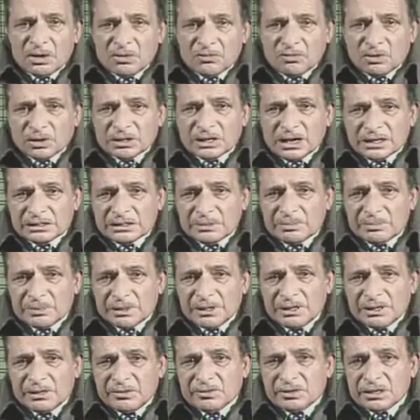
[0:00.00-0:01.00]
What are the
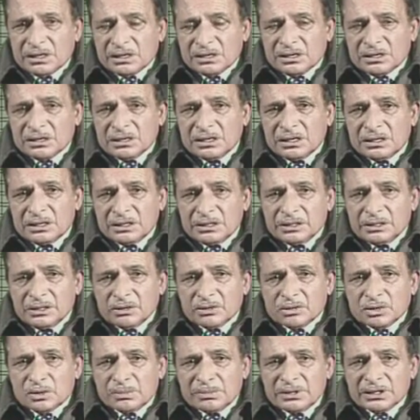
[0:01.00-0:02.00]
behavioral
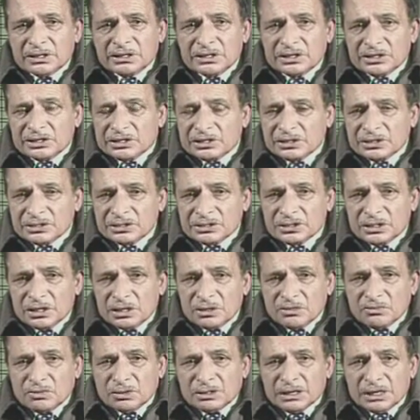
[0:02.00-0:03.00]
communications,
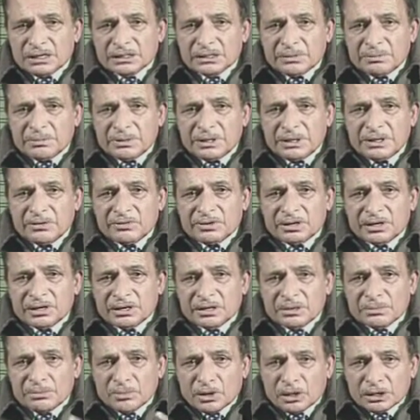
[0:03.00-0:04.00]
what are the
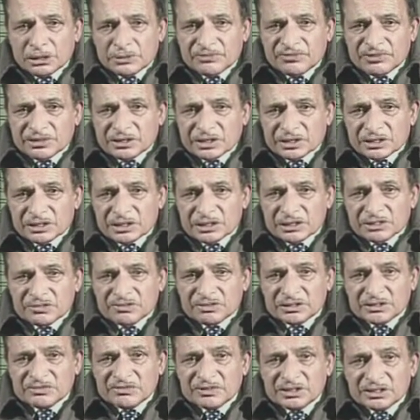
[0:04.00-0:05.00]
behavioral modifications
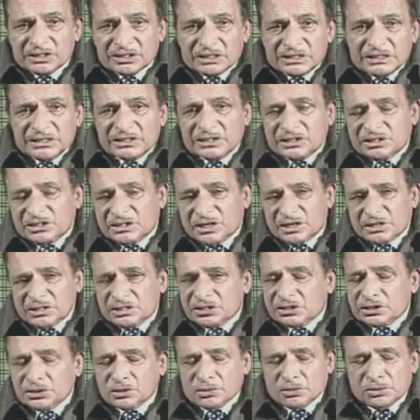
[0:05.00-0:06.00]
with which he starts
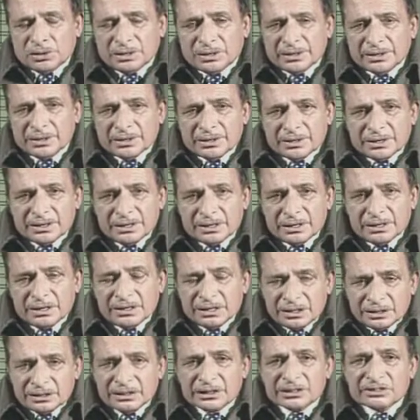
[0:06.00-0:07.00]
schooling?
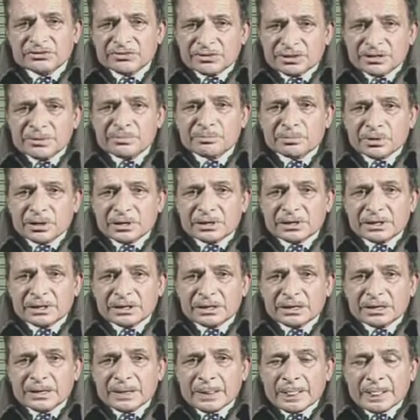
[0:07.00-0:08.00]
That's very important.
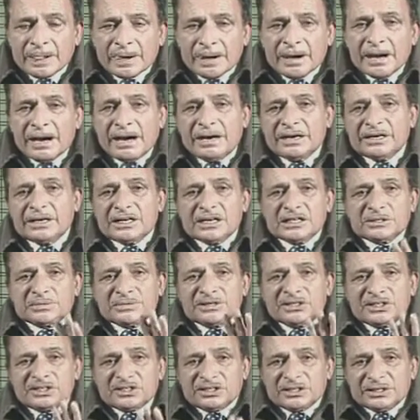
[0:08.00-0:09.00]
And it has
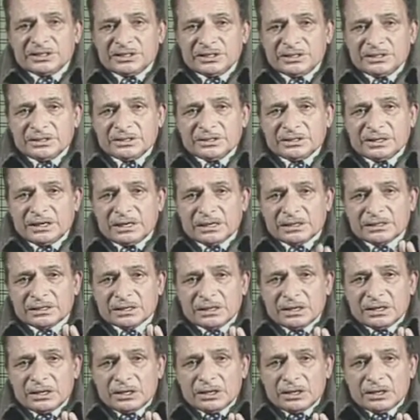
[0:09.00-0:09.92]
been seen that